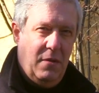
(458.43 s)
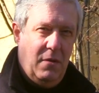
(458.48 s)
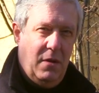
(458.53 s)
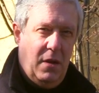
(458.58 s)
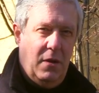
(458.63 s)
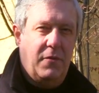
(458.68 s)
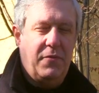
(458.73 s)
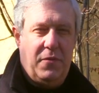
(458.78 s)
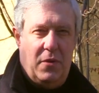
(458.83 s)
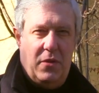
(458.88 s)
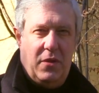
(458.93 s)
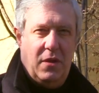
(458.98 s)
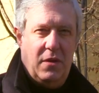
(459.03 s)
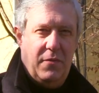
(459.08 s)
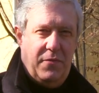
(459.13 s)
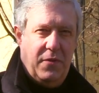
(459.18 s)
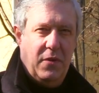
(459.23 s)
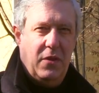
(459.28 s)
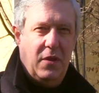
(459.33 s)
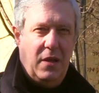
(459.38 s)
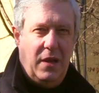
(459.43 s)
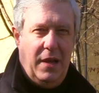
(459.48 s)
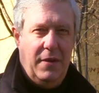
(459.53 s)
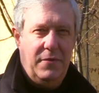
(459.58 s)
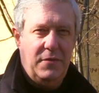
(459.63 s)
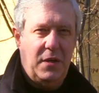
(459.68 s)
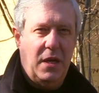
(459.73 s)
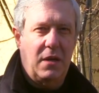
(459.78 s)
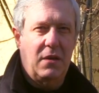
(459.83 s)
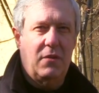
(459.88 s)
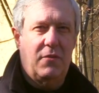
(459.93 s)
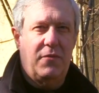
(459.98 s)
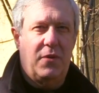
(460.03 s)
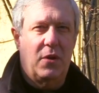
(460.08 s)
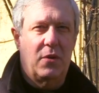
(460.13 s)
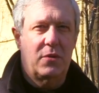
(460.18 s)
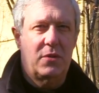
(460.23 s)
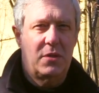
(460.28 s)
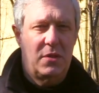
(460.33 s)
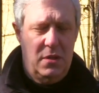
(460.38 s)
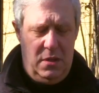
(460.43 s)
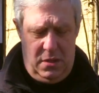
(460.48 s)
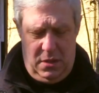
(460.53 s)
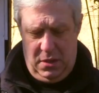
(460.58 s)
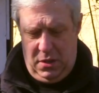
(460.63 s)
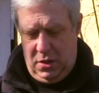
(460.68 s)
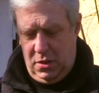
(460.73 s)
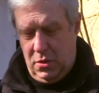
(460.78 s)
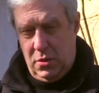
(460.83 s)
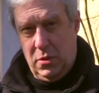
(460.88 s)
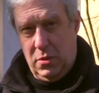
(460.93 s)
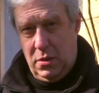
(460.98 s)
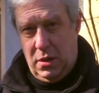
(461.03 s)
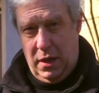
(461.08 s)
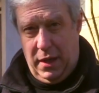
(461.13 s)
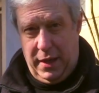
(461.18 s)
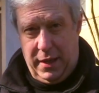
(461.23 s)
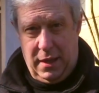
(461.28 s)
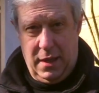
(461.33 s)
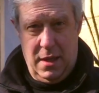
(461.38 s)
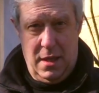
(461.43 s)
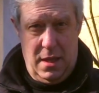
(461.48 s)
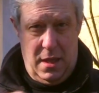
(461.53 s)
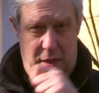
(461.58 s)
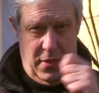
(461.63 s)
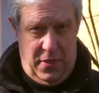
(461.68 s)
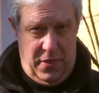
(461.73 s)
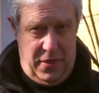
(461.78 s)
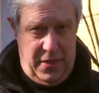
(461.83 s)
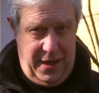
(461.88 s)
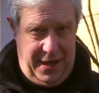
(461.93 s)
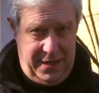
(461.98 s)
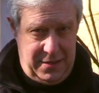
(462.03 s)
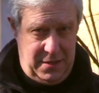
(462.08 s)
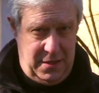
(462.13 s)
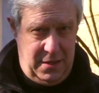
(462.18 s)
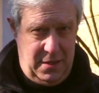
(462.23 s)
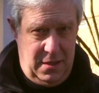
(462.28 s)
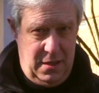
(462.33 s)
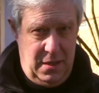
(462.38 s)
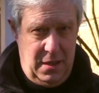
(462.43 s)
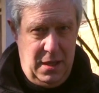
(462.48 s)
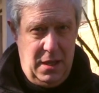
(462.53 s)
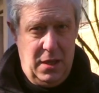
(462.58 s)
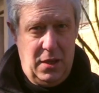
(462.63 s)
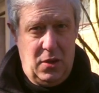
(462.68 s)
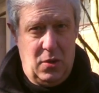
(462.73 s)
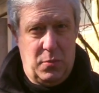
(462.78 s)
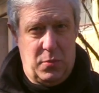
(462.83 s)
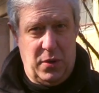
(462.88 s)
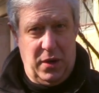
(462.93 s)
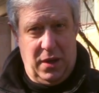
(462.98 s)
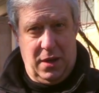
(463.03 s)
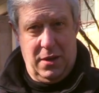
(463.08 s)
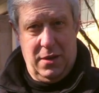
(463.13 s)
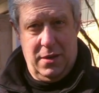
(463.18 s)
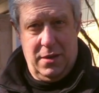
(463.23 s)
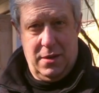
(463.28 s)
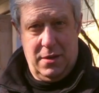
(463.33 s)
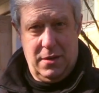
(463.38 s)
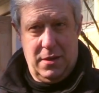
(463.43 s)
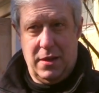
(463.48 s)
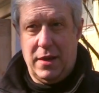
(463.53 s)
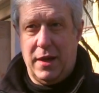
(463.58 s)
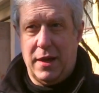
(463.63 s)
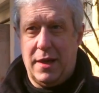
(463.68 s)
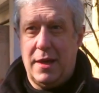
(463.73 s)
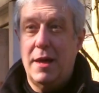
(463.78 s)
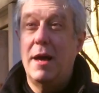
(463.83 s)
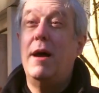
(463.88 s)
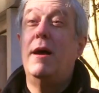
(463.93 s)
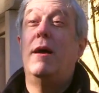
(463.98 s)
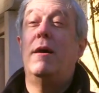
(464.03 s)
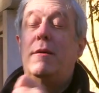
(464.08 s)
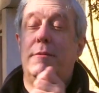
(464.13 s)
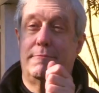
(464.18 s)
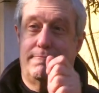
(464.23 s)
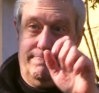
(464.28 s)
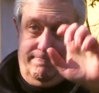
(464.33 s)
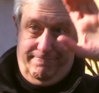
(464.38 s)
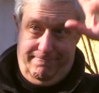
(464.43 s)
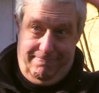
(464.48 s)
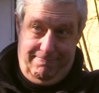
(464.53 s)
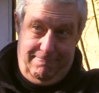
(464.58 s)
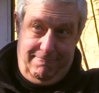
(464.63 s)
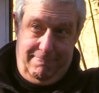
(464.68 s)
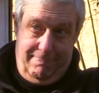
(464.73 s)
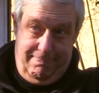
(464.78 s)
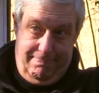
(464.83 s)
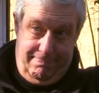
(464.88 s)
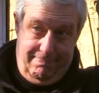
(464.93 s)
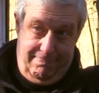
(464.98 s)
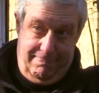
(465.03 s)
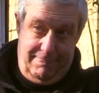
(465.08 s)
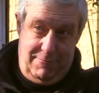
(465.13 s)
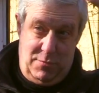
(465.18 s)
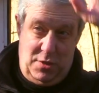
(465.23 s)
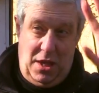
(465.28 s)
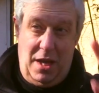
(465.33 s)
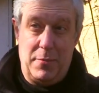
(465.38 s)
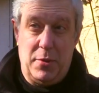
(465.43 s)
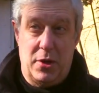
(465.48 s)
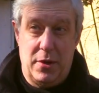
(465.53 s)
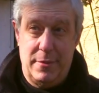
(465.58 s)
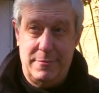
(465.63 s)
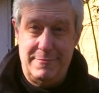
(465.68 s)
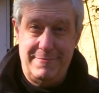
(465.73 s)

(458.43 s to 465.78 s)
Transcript: And for the left-handed folks, you do it like that. You bring like neighbor.